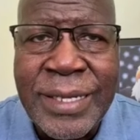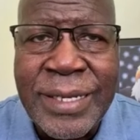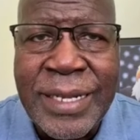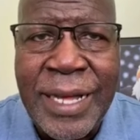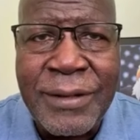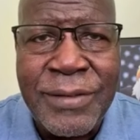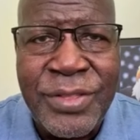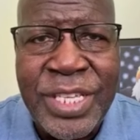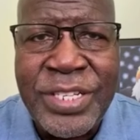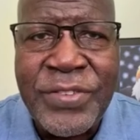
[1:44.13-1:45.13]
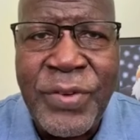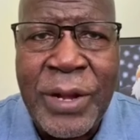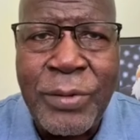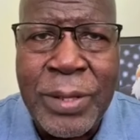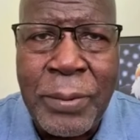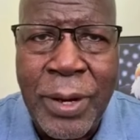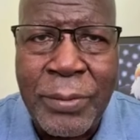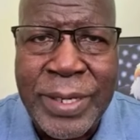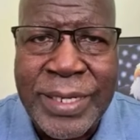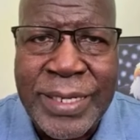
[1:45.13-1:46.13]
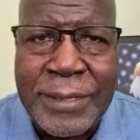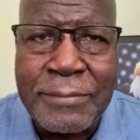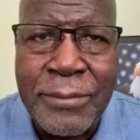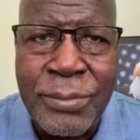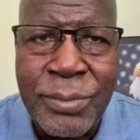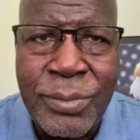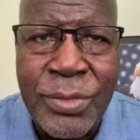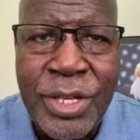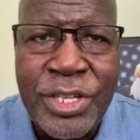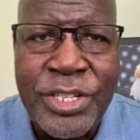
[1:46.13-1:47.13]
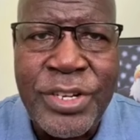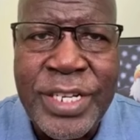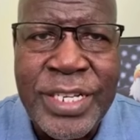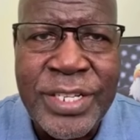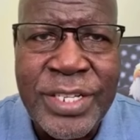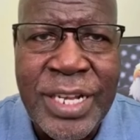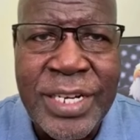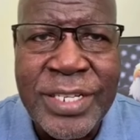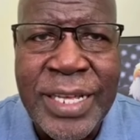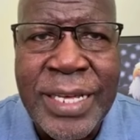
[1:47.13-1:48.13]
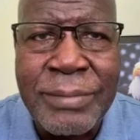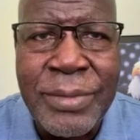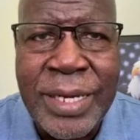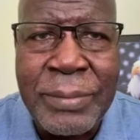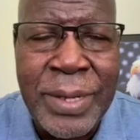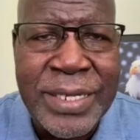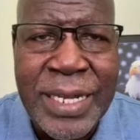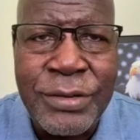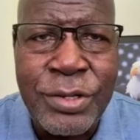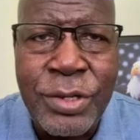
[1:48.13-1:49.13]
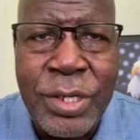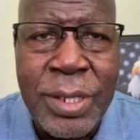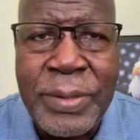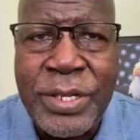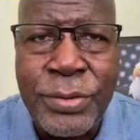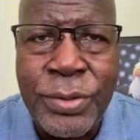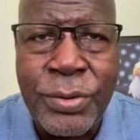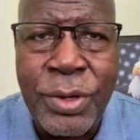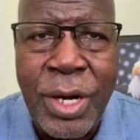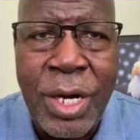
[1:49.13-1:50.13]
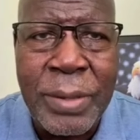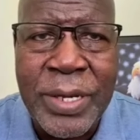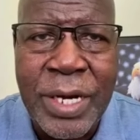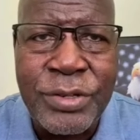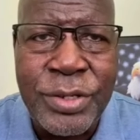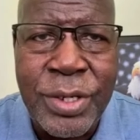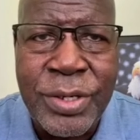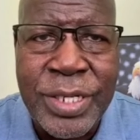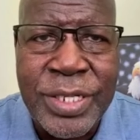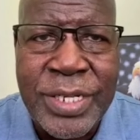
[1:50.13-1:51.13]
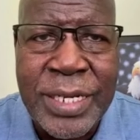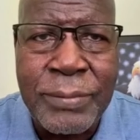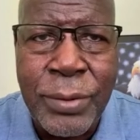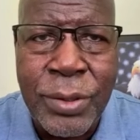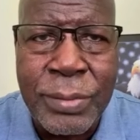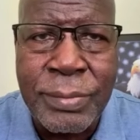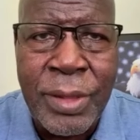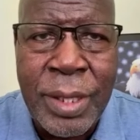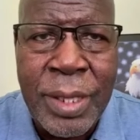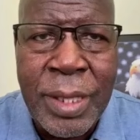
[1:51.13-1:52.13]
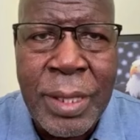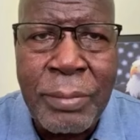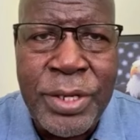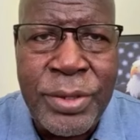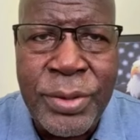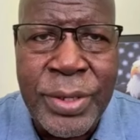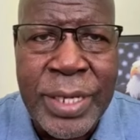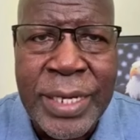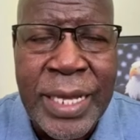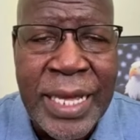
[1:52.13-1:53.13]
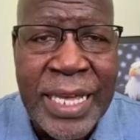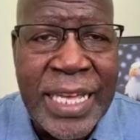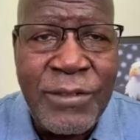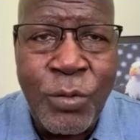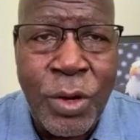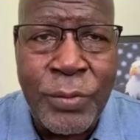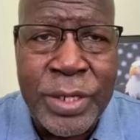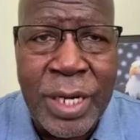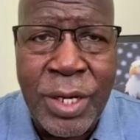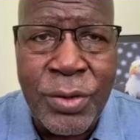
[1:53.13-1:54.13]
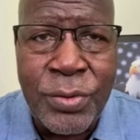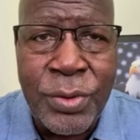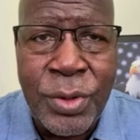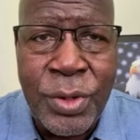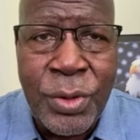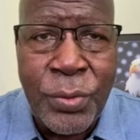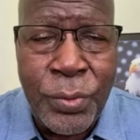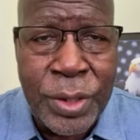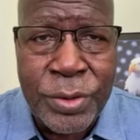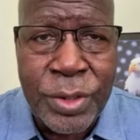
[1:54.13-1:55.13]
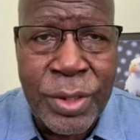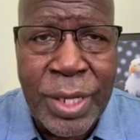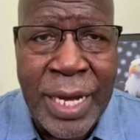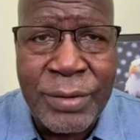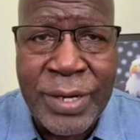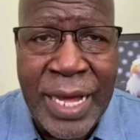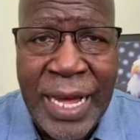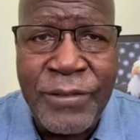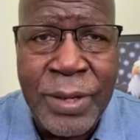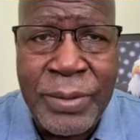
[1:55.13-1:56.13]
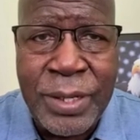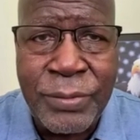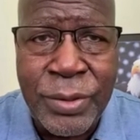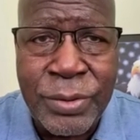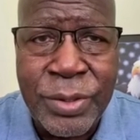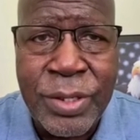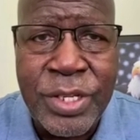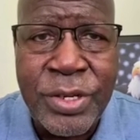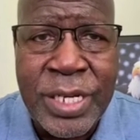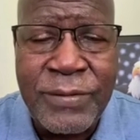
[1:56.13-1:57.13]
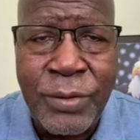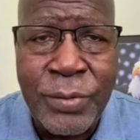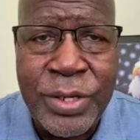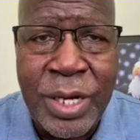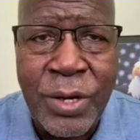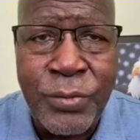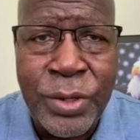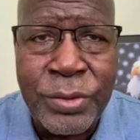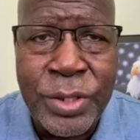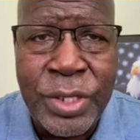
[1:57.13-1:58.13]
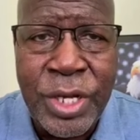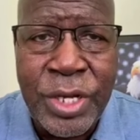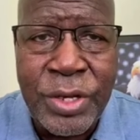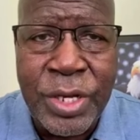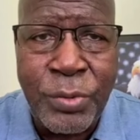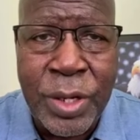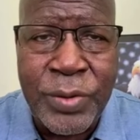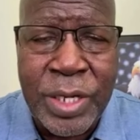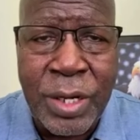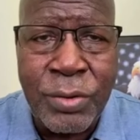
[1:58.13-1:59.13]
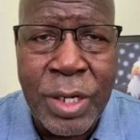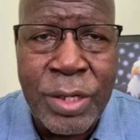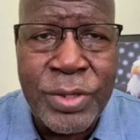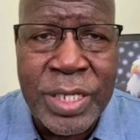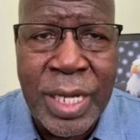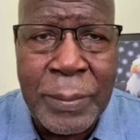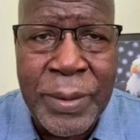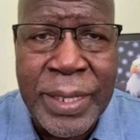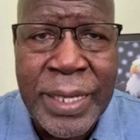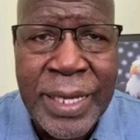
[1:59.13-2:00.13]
Now, this is Frank with the Parkway team. Certainly, this is not a scam. It may sound too good to be true, only because you don't understand the program. But you can even work with your own realtor. I don't have to be a realtor. You can even work with your own realtor. You can work with your own closing company.